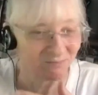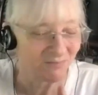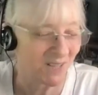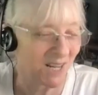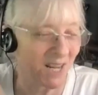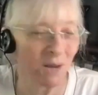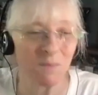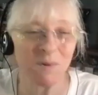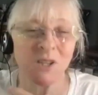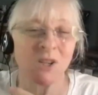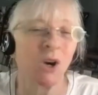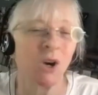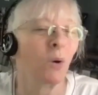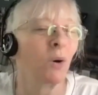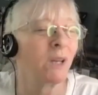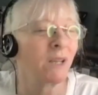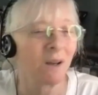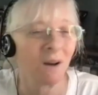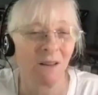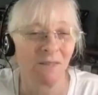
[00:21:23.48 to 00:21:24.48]
keeps
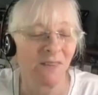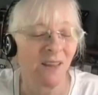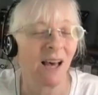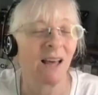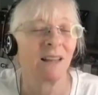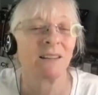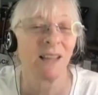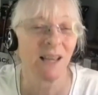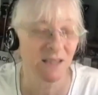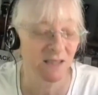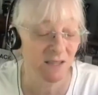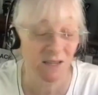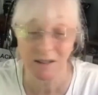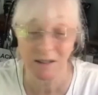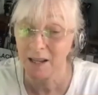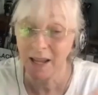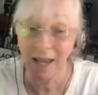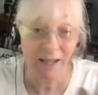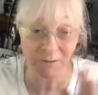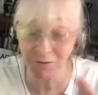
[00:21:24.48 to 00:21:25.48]
going on that
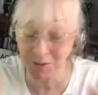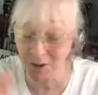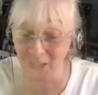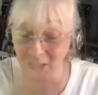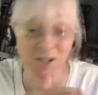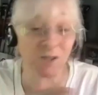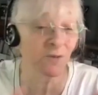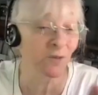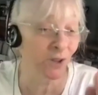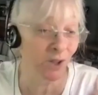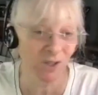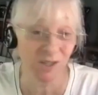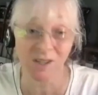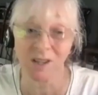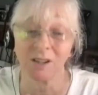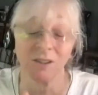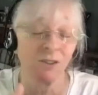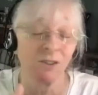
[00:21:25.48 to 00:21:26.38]
lesson, and vice versa.